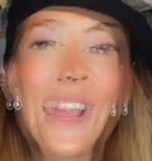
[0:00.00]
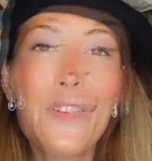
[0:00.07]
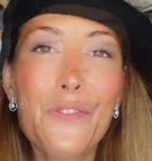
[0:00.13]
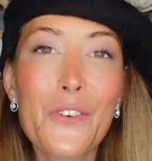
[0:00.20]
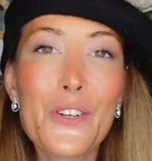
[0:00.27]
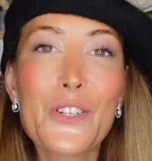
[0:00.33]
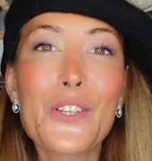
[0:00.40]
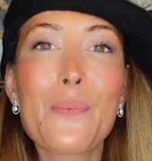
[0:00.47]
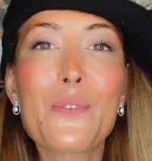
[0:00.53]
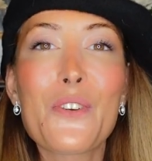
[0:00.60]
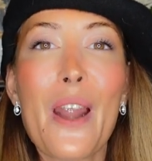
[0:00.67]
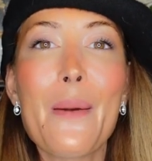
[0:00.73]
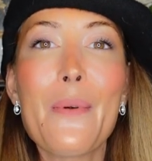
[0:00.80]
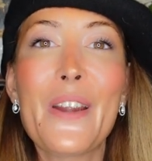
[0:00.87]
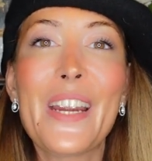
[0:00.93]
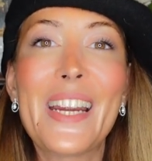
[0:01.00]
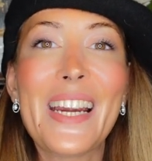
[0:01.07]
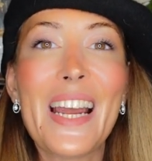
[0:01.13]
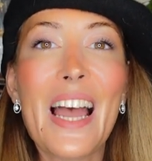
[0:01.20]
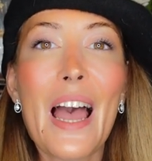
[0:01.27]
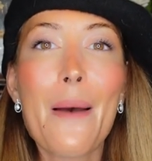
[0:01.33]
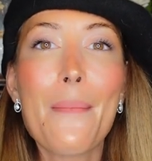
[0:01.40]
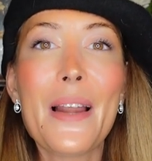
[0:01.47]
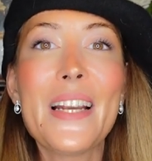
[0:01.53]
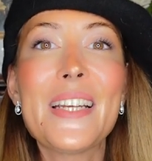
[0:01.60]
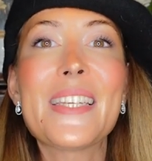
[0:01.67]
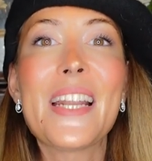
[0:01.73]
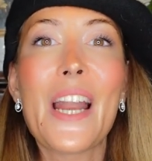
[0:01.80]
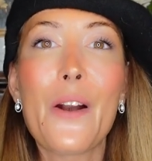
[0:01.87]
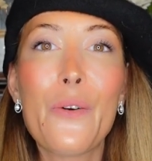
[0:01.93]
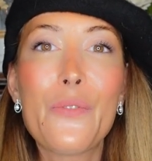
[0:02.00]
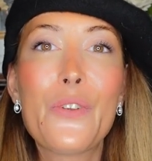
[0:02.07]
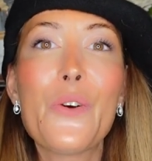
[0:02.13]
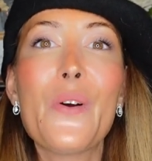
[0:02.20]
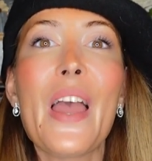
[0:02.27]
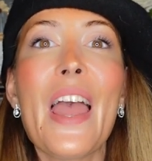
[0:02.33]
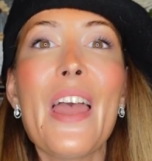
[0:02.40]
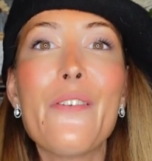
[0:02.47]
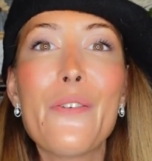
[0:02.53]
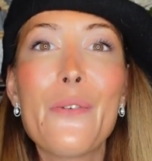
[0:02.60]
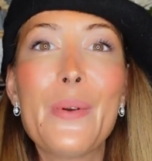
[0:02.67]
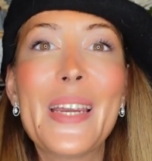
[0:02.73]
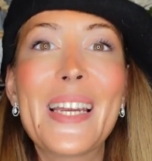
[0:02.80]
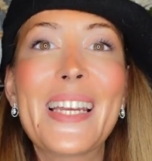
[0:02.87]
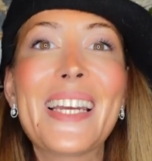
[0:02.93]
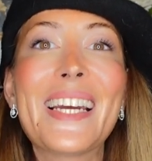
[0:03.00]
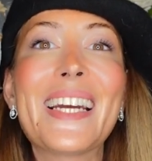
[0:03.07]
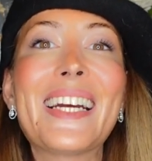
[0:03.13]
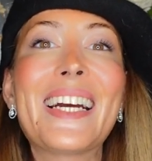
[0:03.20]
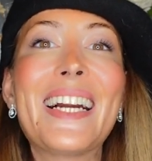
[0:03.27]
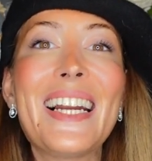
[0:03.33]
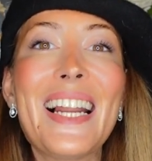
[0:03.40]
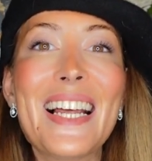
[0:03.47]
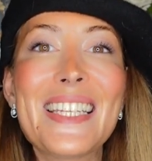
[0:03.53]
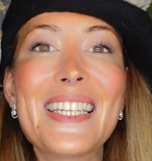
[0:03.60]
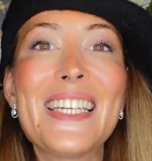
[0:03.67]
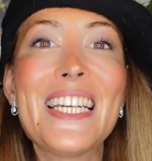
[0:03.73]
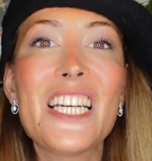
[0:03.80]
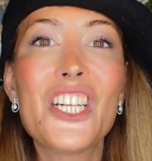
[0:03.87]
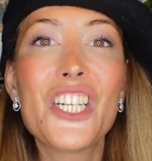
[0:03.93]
And for the subscriber here, I'm Alice and I review every week classy,